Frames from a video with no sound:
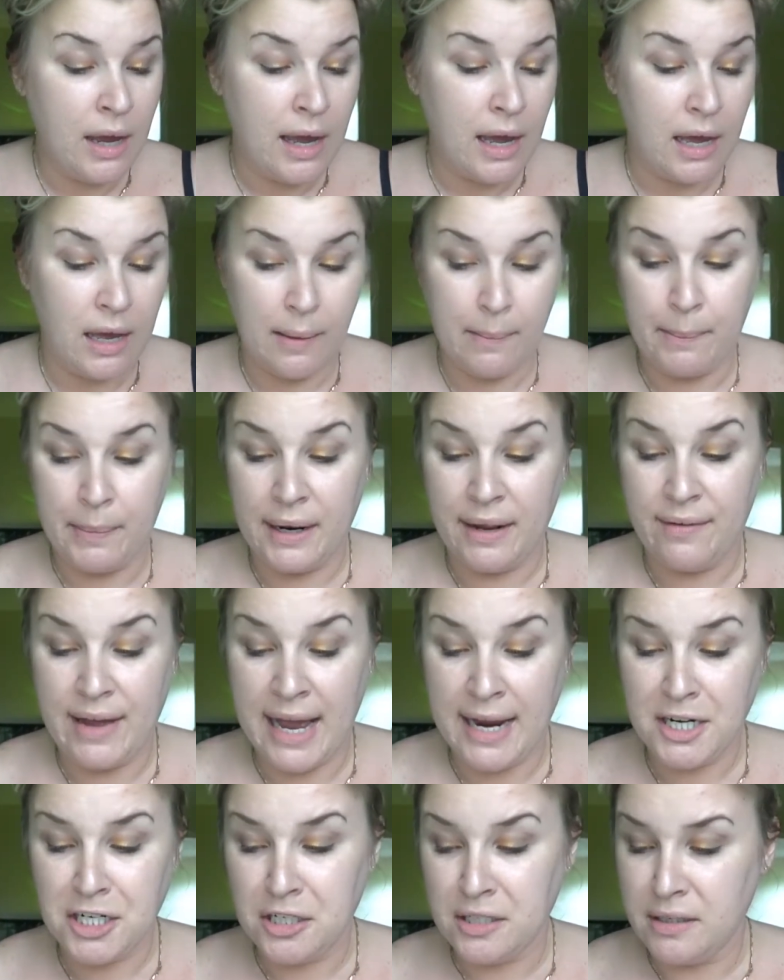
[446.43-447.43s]
But I've
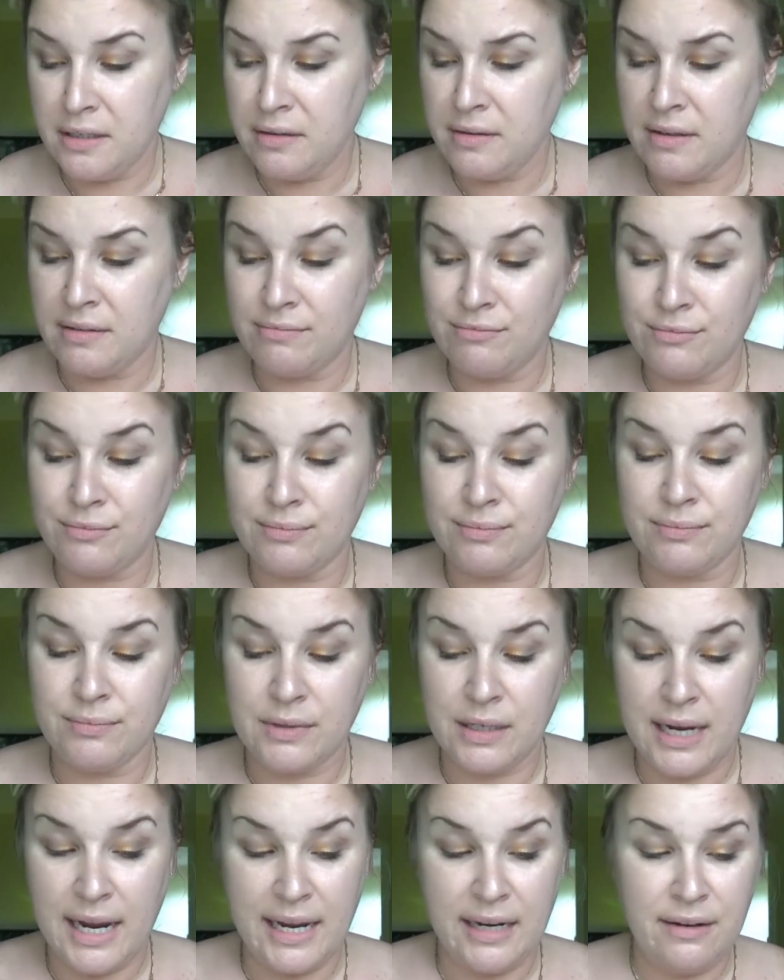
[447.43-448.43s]
actually
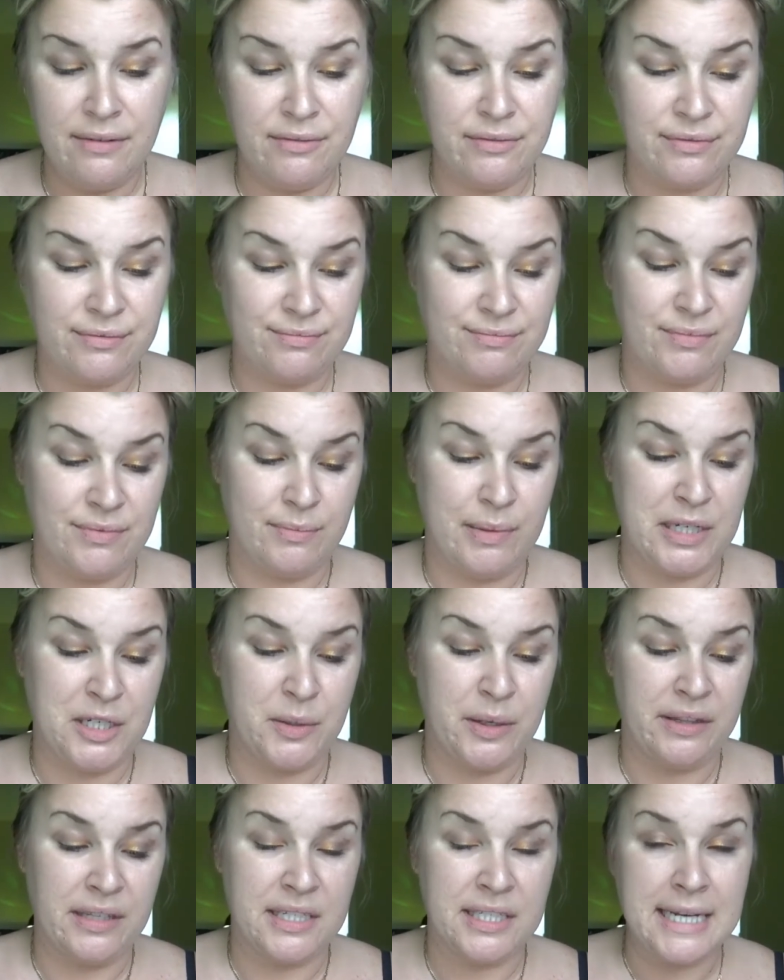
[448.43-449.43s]
kind of been
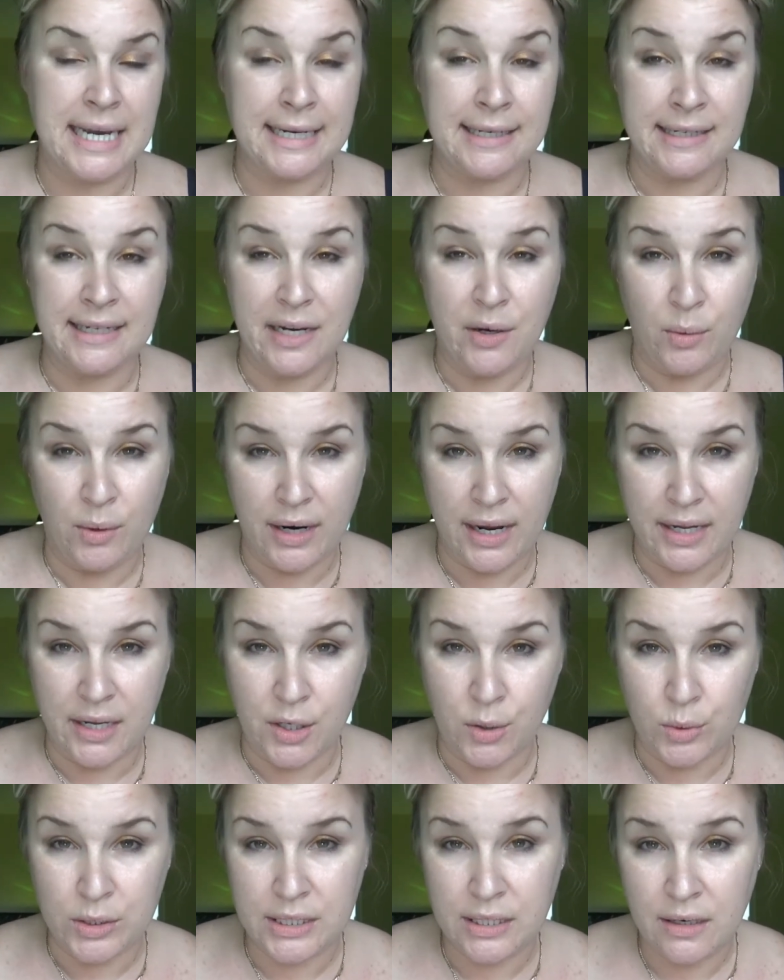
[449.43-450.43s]
doing this technique where I
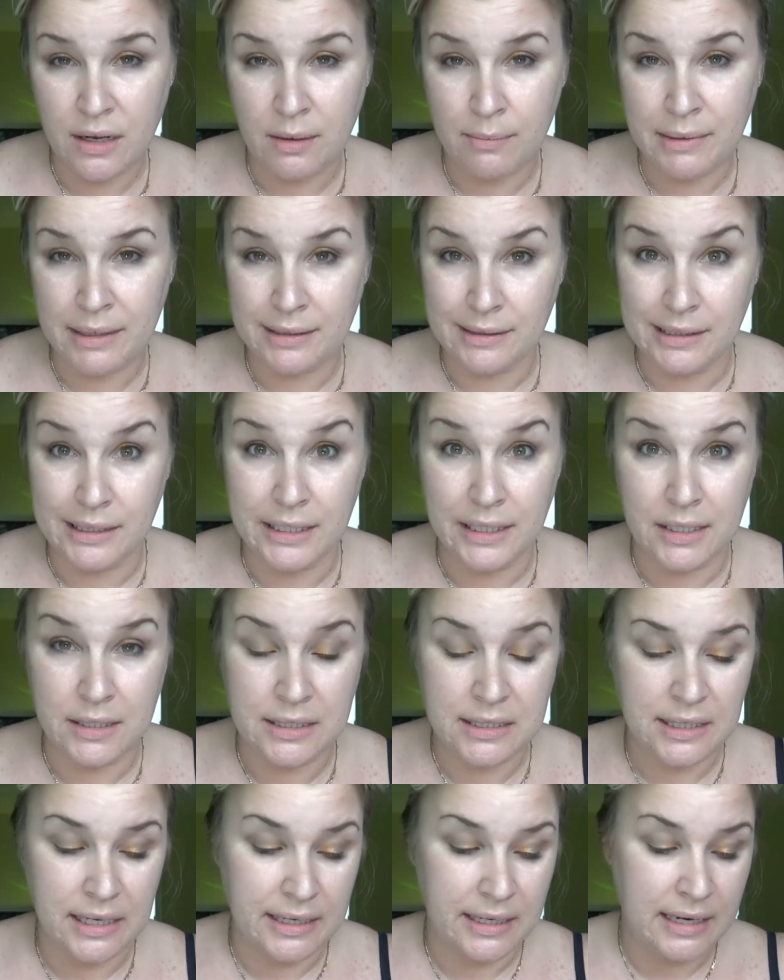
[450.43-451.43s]
use it on my
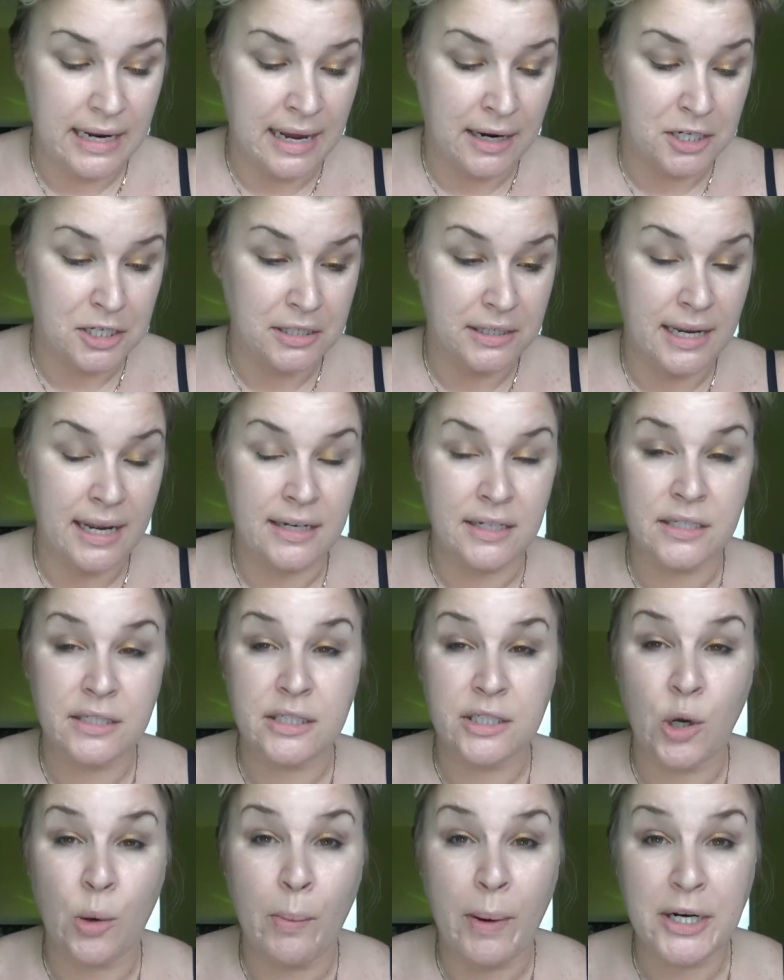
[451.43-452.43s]
lids. Like, it actually adds
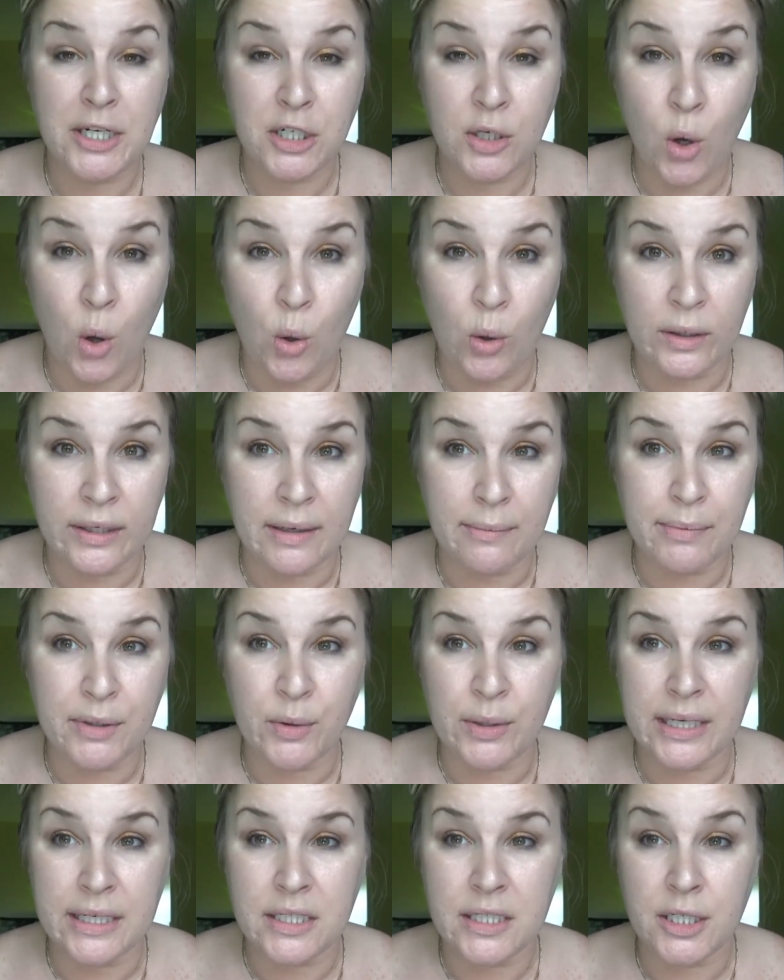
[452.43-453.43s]
so much gold and
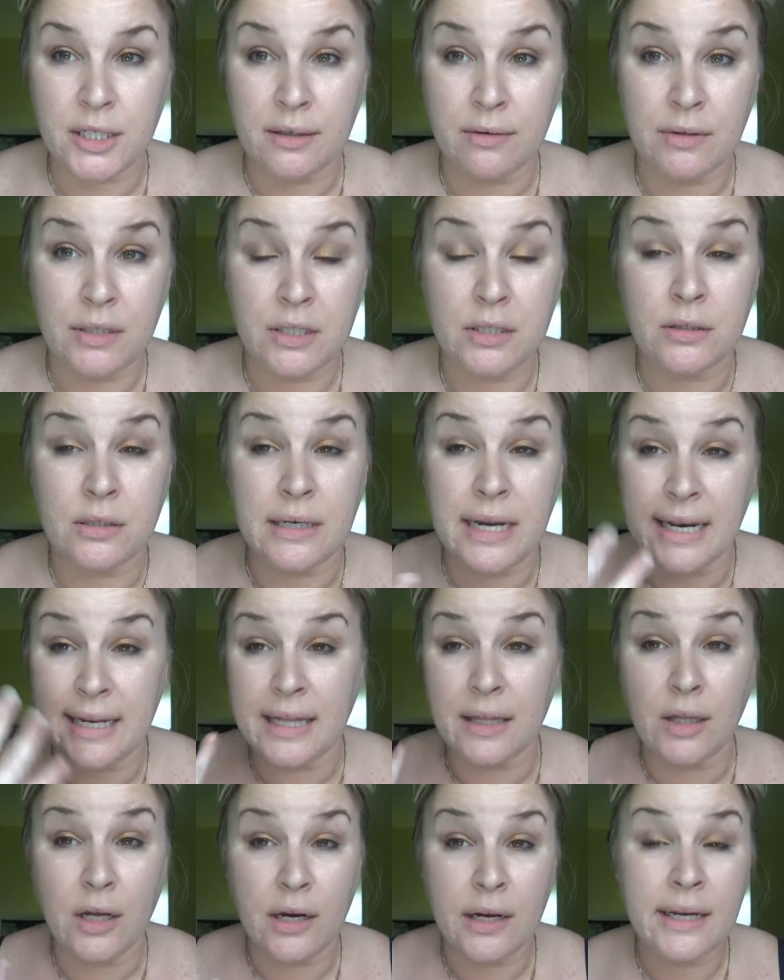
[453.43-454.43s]
beauty to any
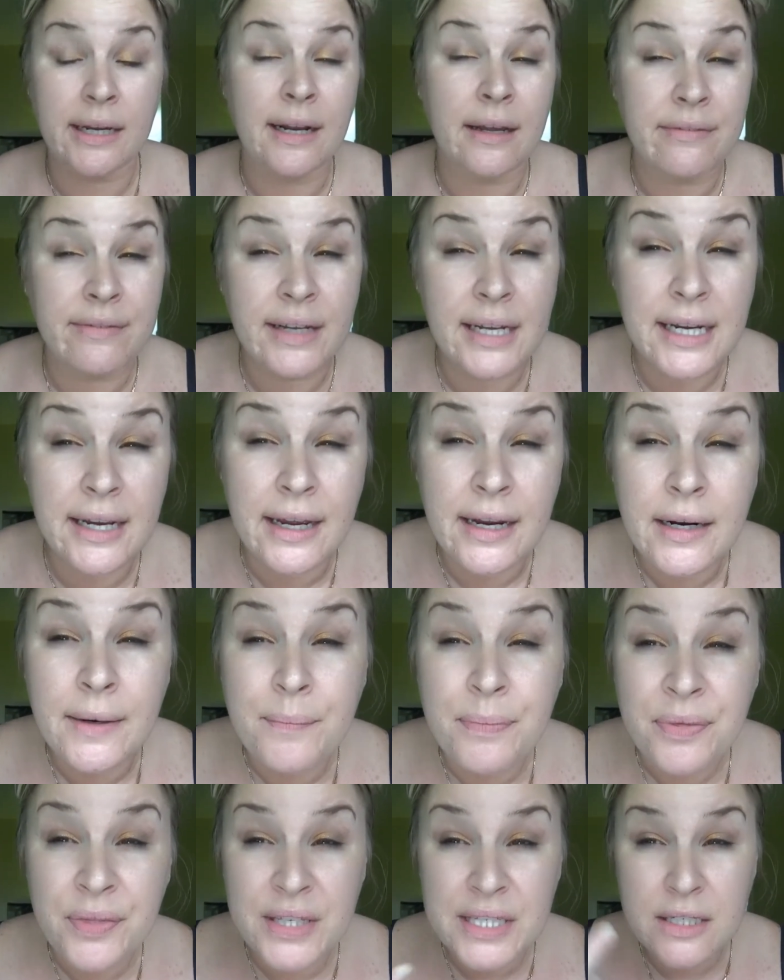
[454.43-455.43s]
look. And I feel like
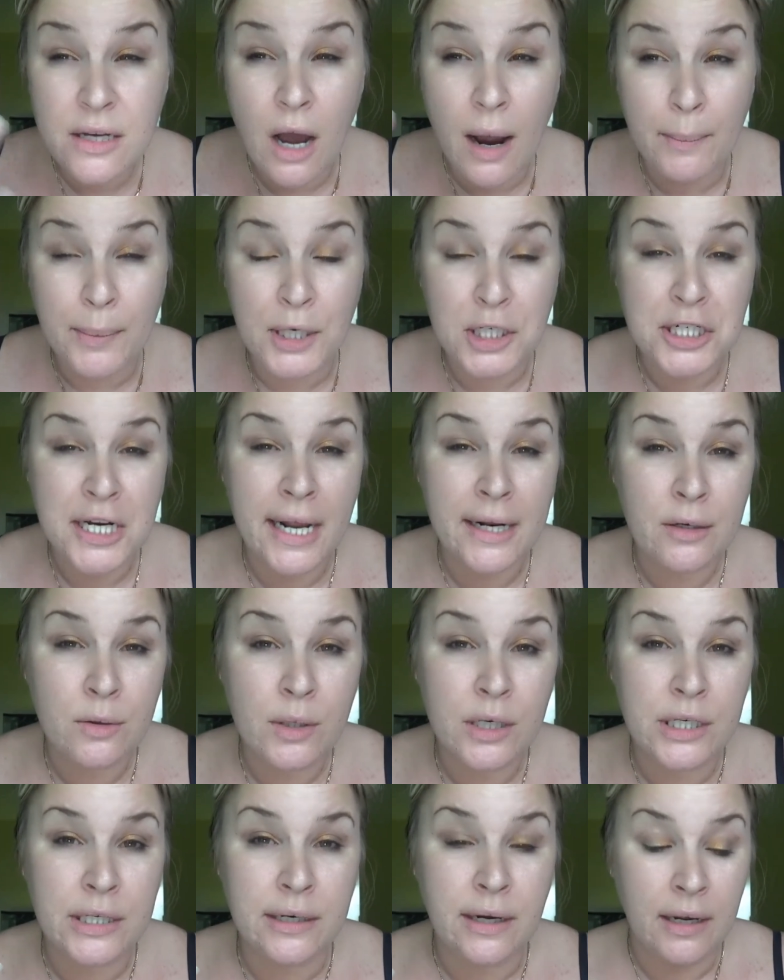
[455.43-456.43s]
this copper shadow
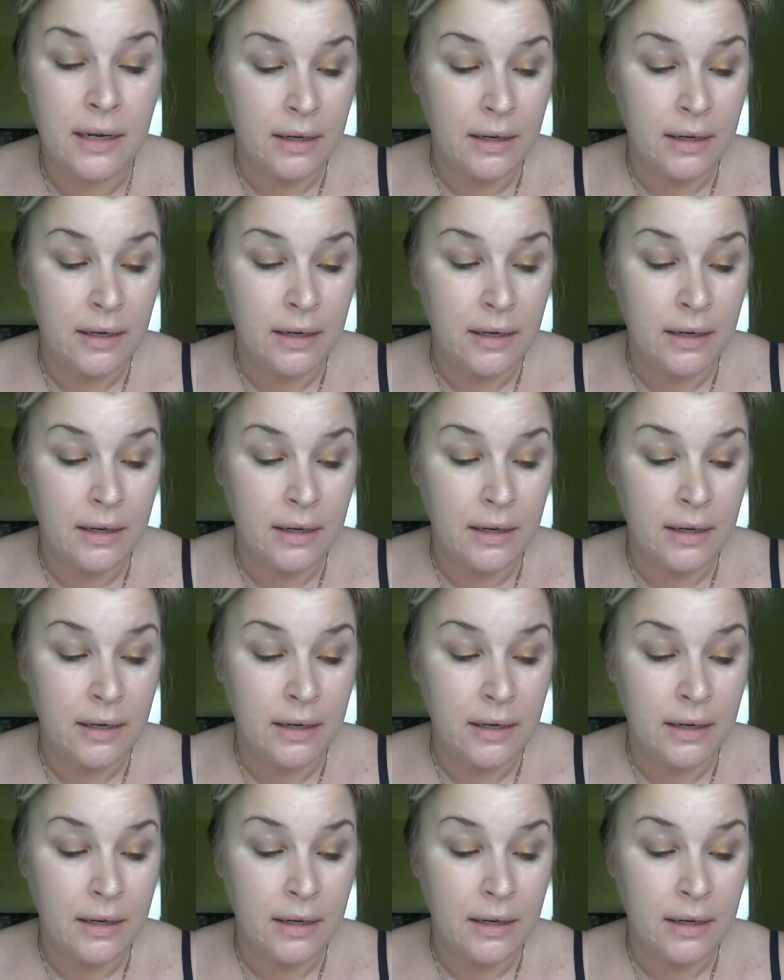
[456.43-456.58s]
could